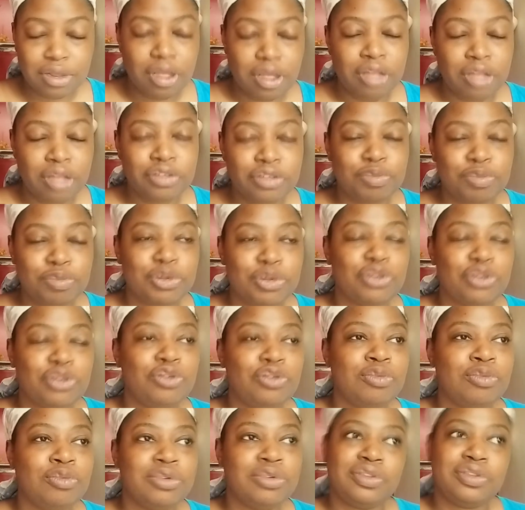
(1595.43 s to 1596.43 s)
other
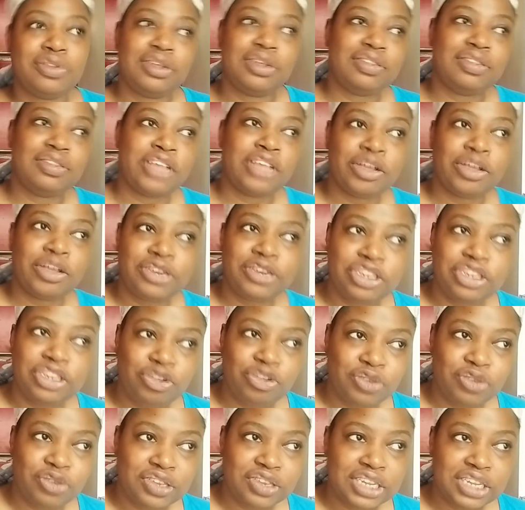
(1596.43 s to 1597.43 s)
booktubers that sounded
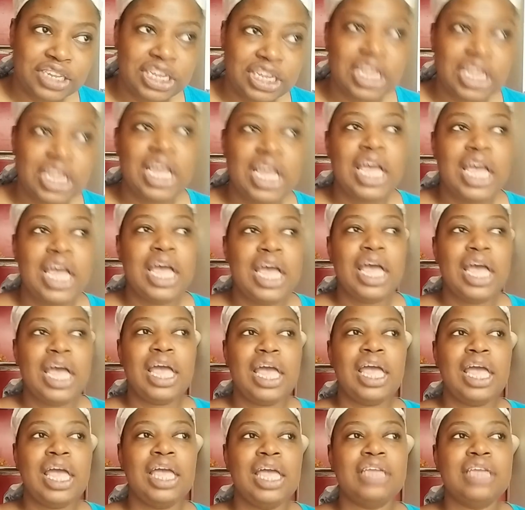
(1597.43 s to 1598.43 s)
interesting,
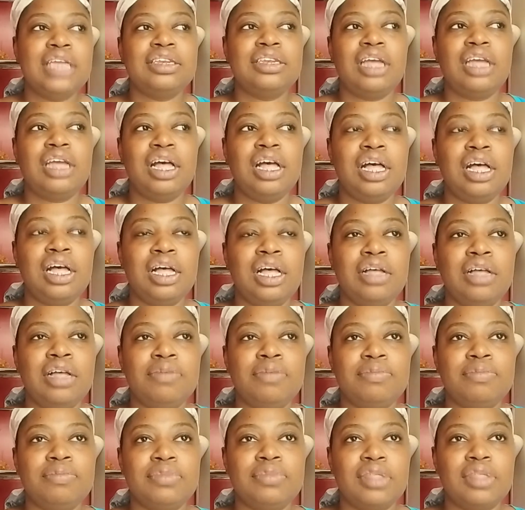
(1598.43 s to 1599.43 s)
and
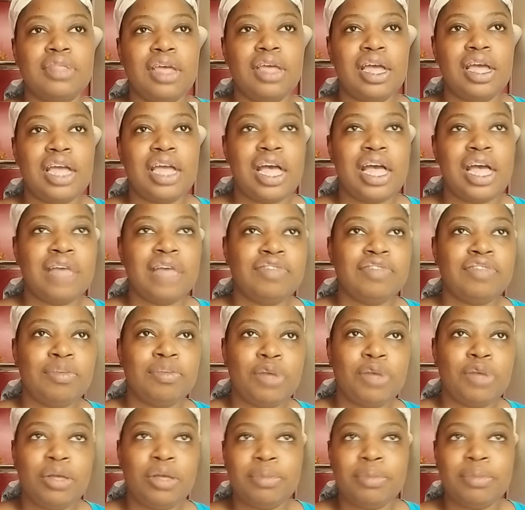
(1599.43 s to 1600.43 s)
I have
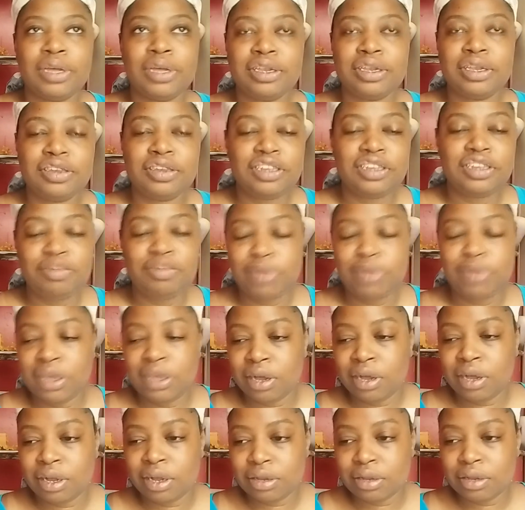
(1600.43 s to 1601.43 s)
them on my
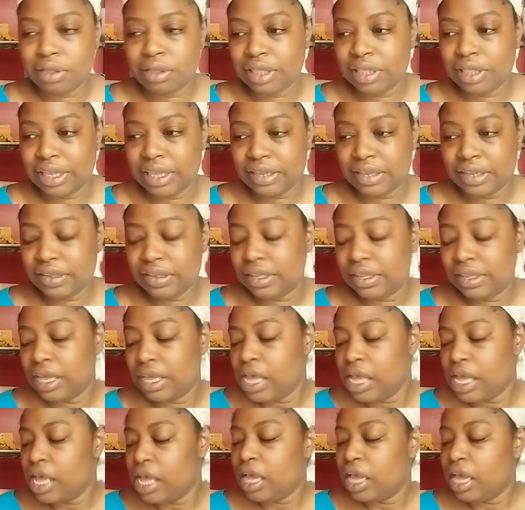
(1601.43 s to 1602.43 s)
TBR list.
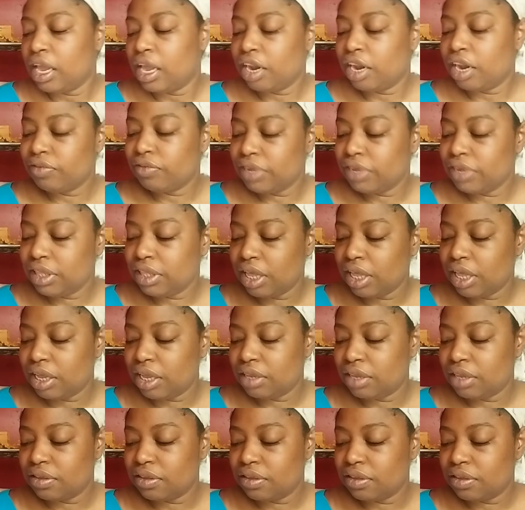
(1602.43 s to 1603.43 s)
And I
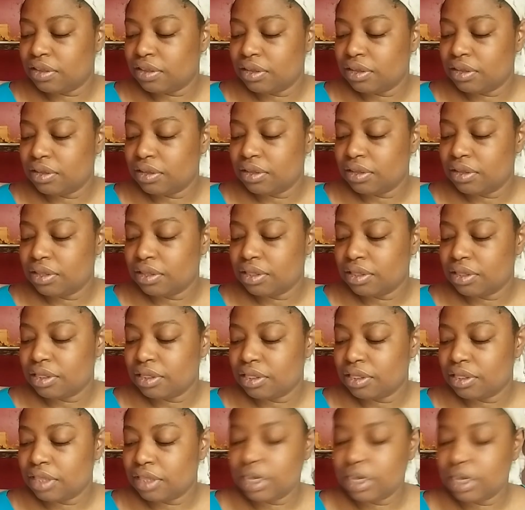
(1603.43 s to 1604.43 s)
realized
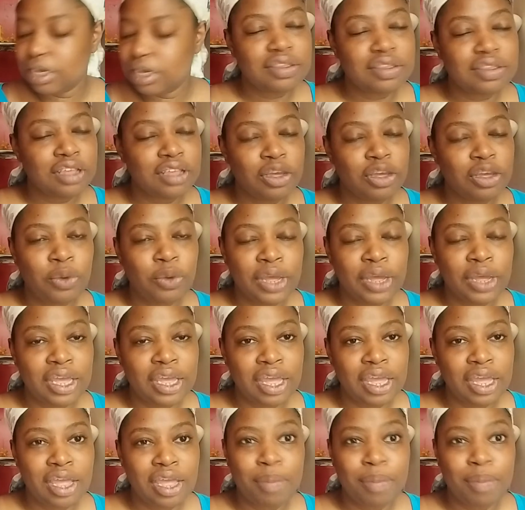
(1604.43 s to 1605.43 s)
the next
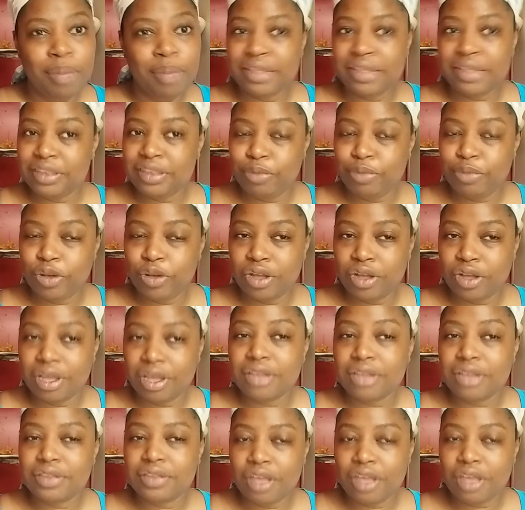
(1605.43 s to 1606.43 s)
Ikweke Emezi book
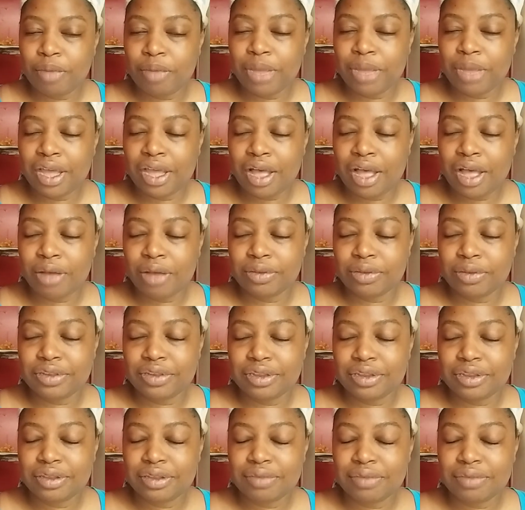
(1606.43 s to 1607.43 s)
is coming out